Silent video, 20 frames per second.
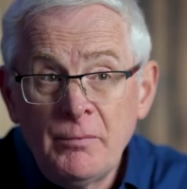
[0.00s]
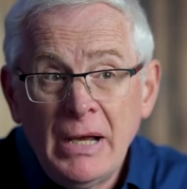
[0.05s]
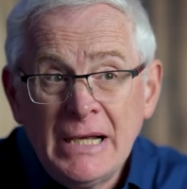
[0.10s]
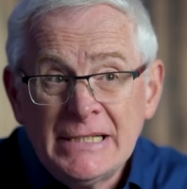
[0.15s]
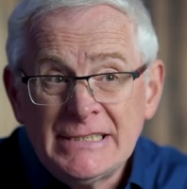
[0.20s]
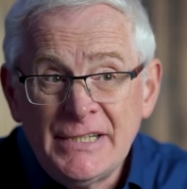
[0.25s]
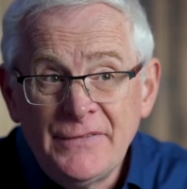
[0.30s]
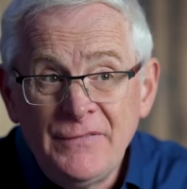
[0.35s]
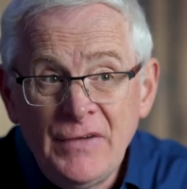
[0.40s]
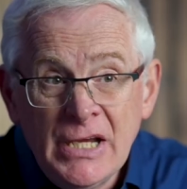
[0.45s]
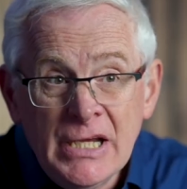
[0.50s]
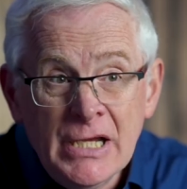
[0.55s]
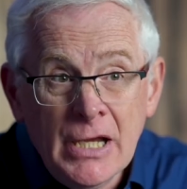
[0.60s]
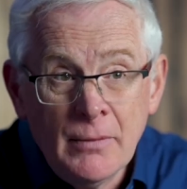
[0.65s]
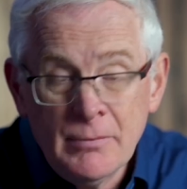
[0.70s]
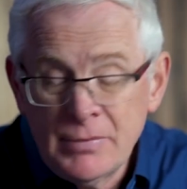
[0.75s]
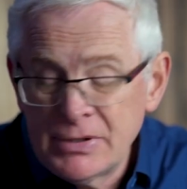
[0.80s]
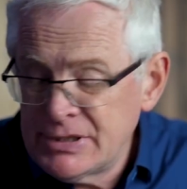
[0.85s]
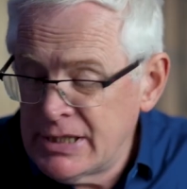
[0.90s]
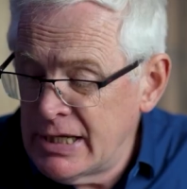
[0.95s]
passive
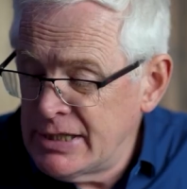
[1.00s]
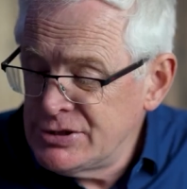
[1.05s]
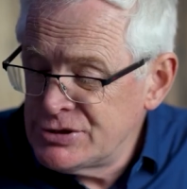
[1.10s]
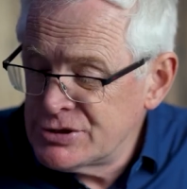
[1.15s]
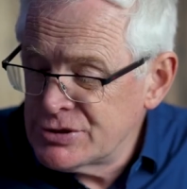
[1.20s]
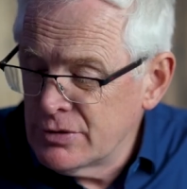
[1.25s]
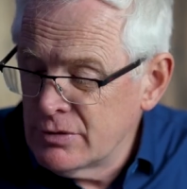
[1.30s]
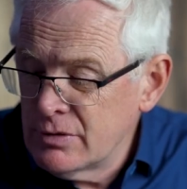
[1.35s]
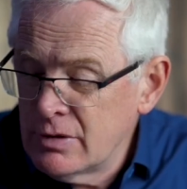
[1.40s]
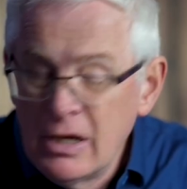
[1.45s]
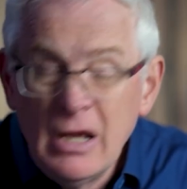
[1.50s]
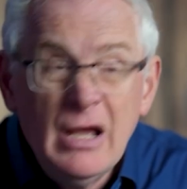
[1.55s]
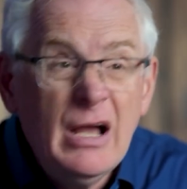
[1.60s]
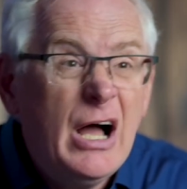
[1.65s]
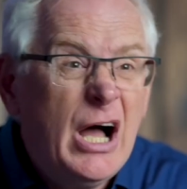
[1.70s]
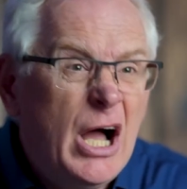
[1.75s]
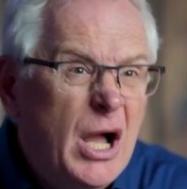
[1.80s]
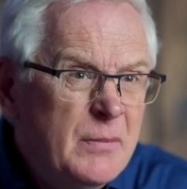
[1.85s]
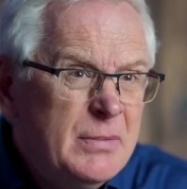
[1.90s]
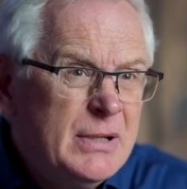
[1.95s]
income potential,
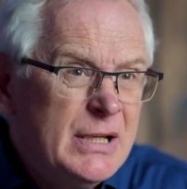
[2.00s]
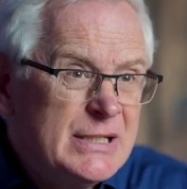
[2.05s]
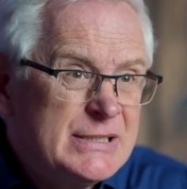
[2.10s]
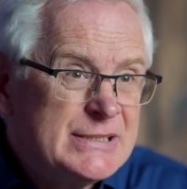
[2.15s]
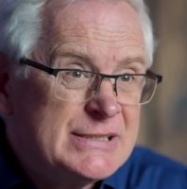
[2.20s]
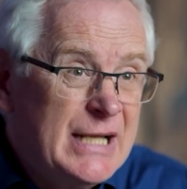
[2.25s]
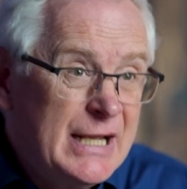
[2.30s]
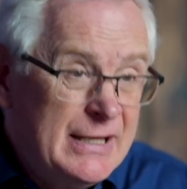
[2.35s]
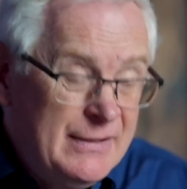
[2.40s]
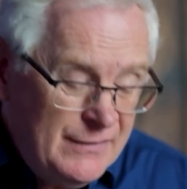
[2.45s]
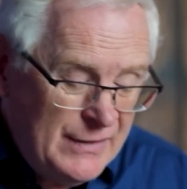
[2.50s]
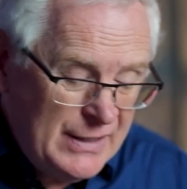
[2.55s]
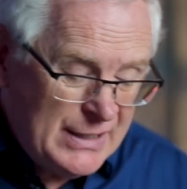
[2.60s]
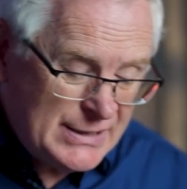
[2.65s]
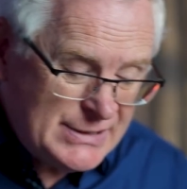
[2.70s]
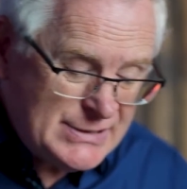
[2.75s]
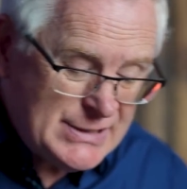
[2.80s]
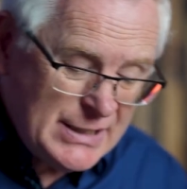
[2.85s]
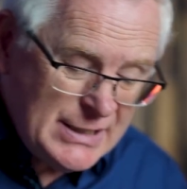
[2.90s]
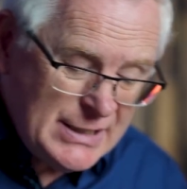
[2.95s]
I'm going to say this